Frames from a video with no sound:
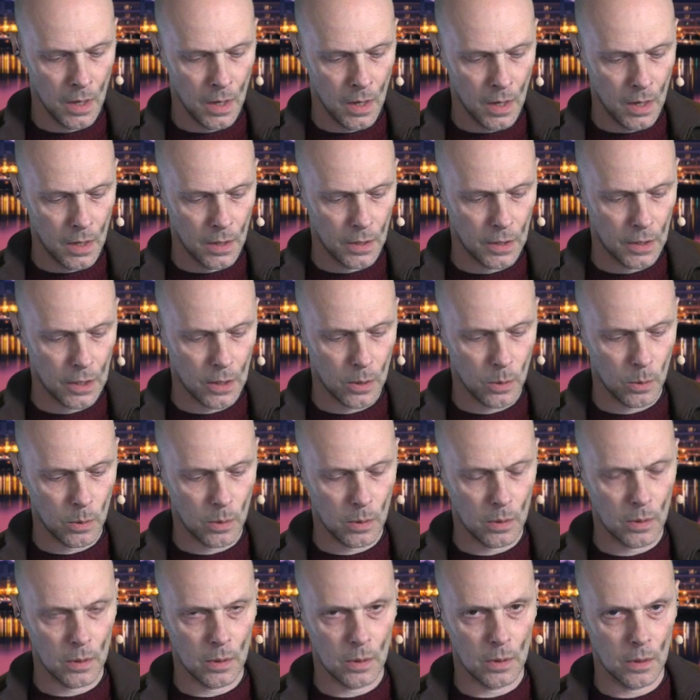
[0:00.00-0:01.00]
Now,
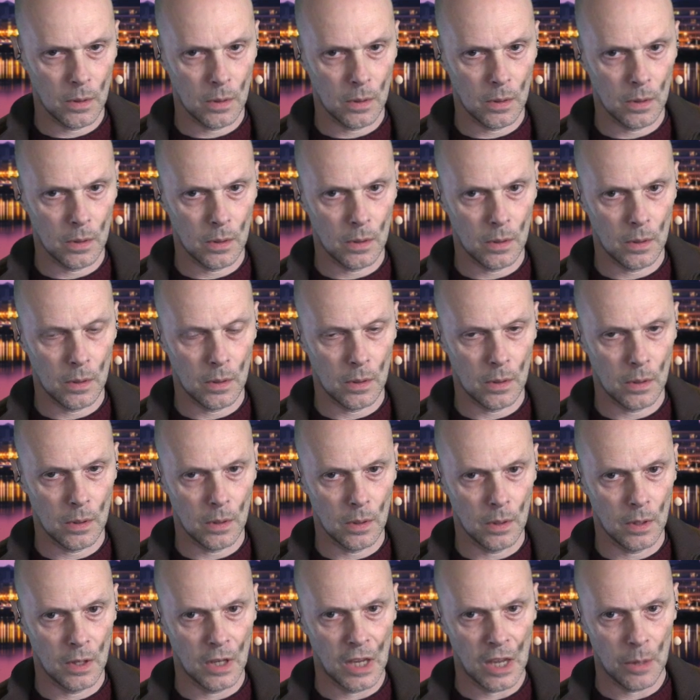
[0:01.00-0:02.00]

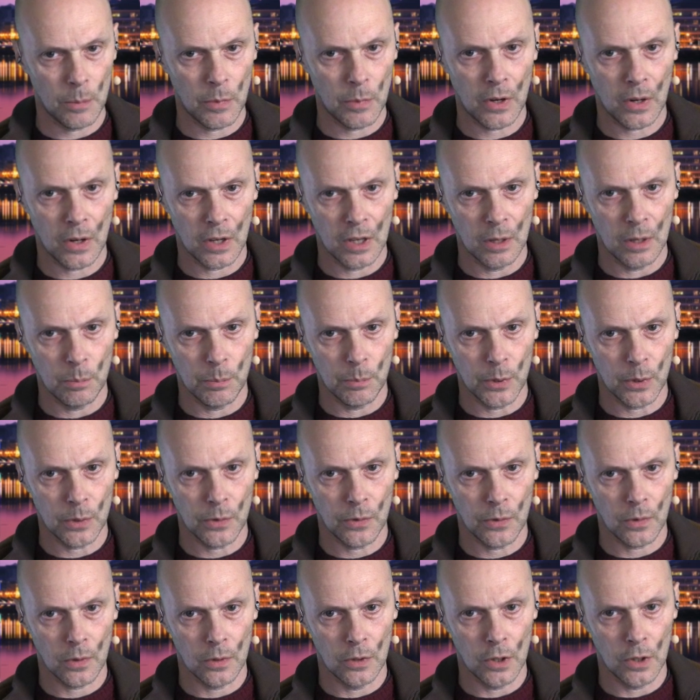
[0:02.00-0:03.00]
camera input,
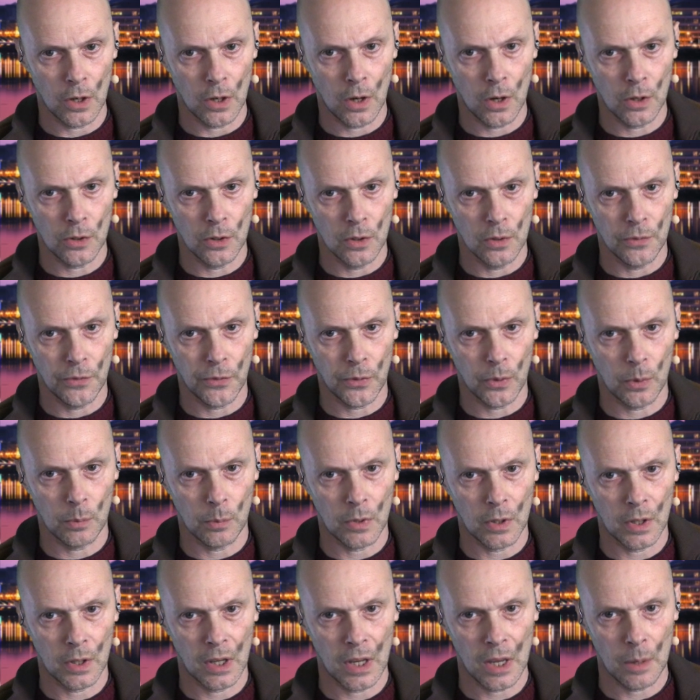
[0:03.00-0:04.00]
the audio from a
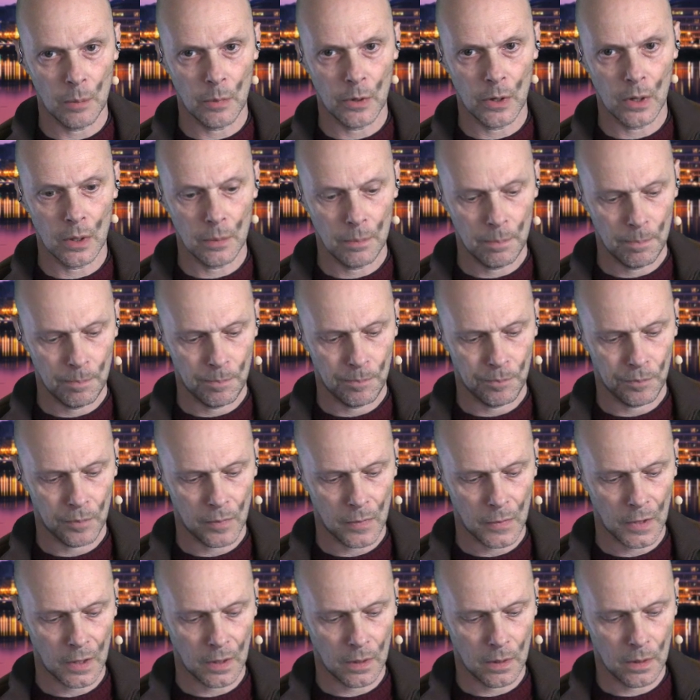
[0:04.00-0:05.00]
camera,
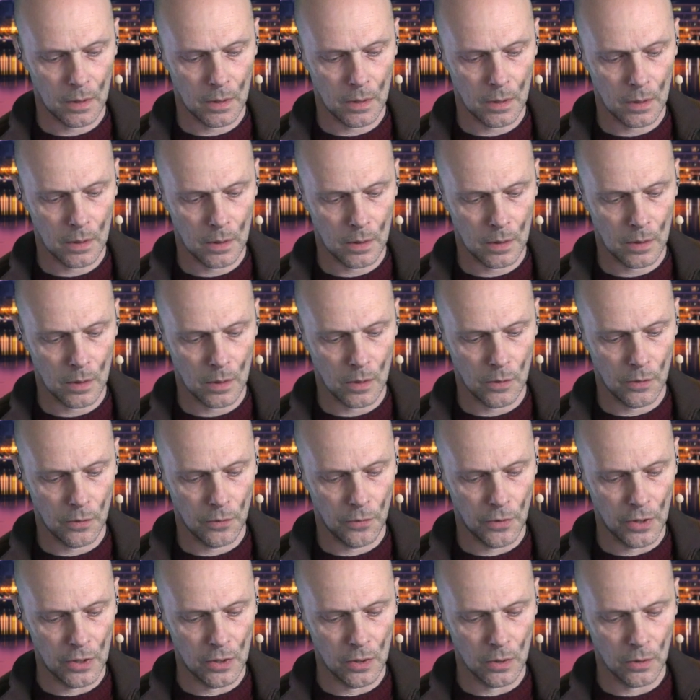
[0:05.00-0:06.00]

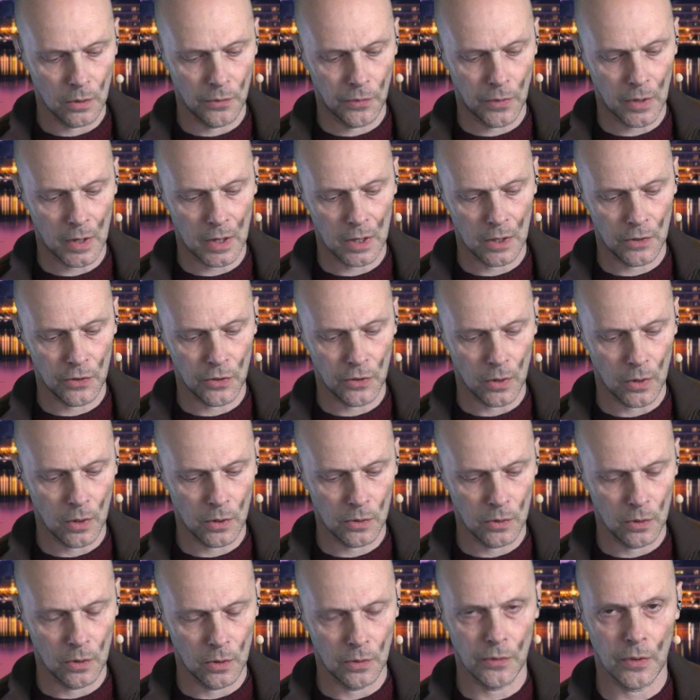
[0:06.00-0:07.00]
video files,
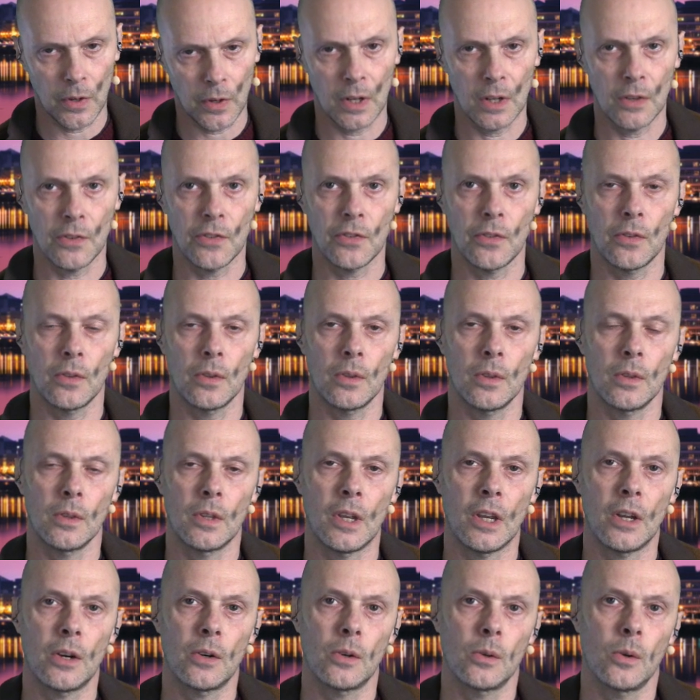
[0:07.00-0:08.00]
audio files,
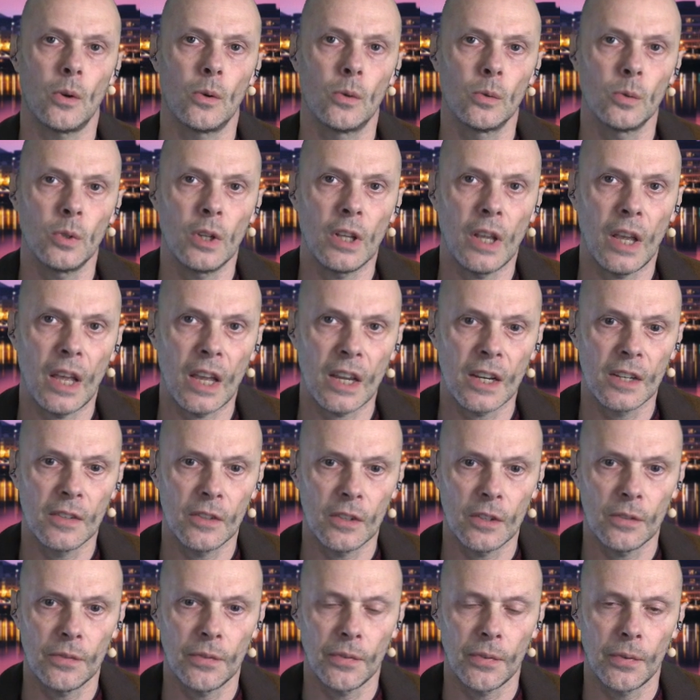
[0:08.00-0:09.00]
they're only
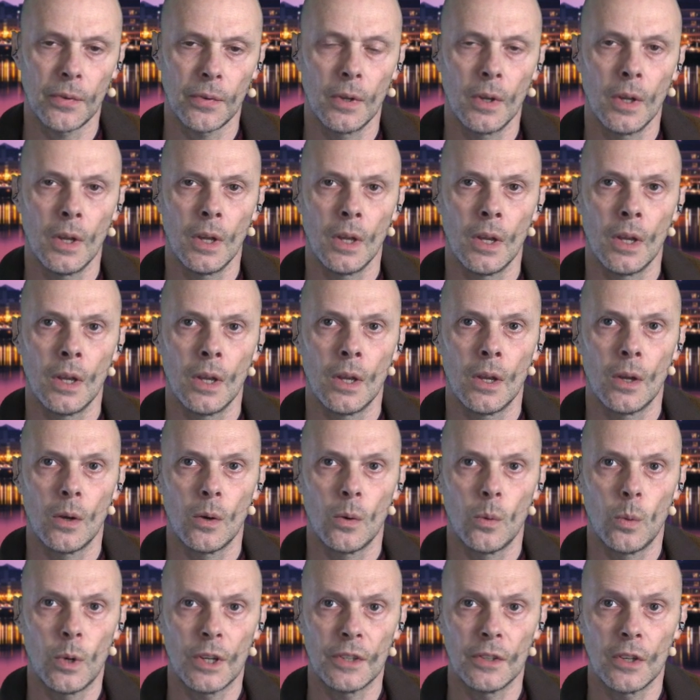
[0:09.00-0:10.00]
active
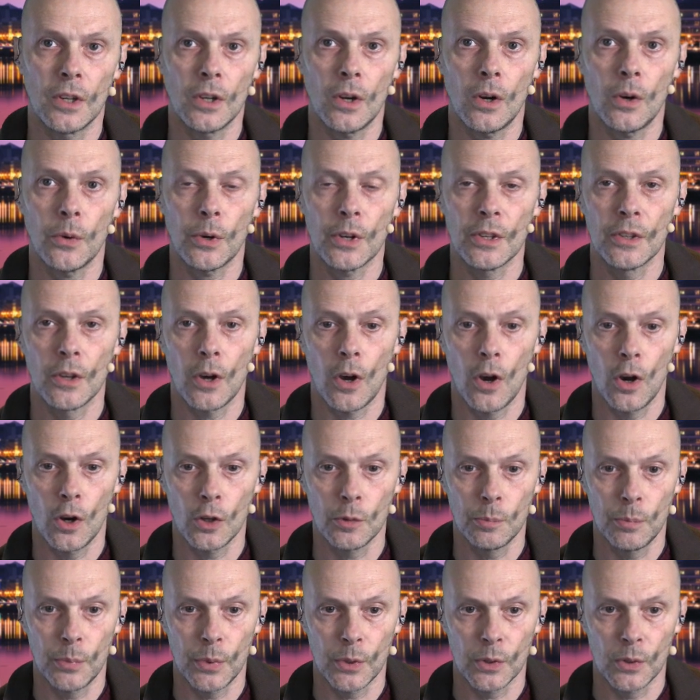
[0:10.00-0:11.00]
when they are in the
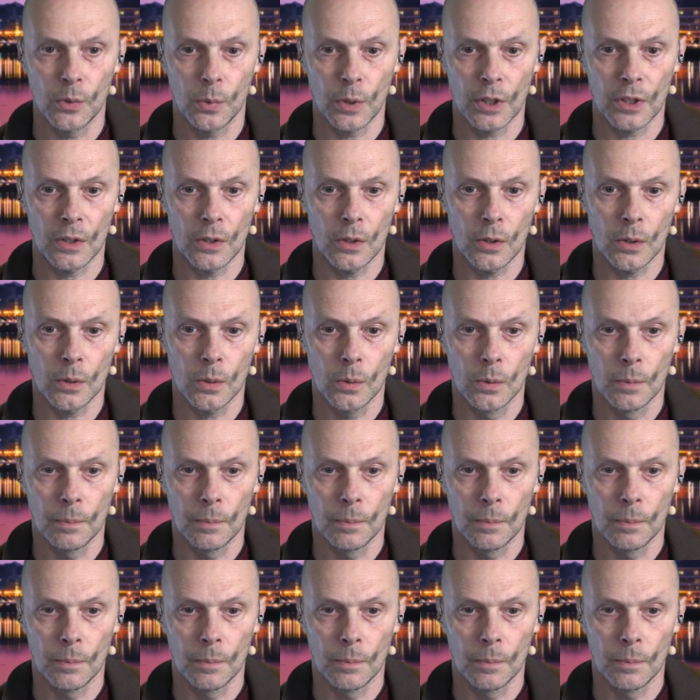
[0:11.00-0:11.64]
output window.